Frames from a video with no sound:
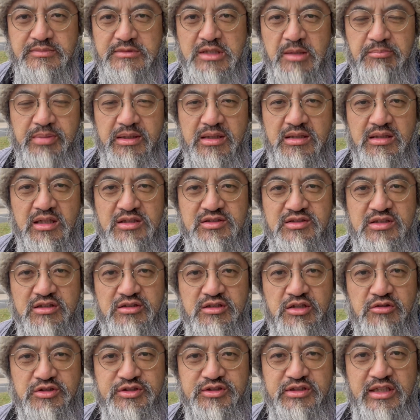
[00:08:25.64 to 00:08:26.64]
because the
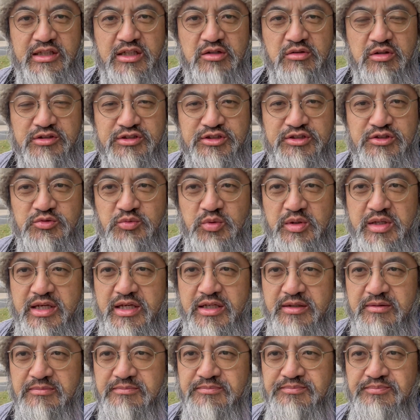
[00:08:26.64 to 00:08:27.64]
tocino is
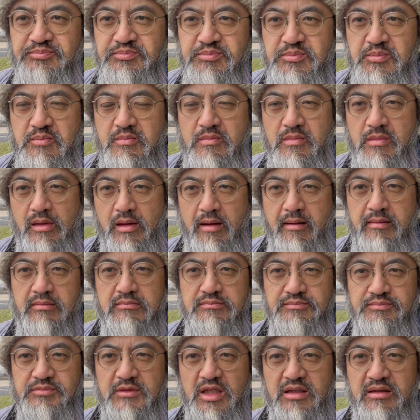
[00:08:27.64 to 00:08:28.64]
sweet,
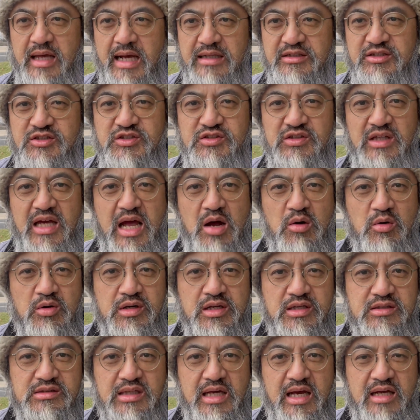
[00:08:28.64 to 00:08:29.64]
that
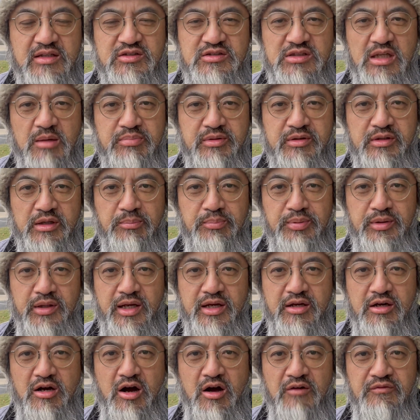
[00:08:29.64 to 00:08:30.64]
sourness has something to
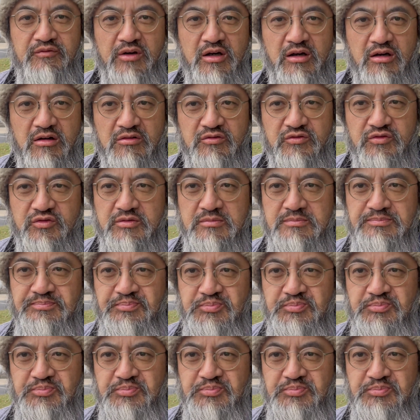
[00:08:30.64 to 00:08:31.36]
play off of.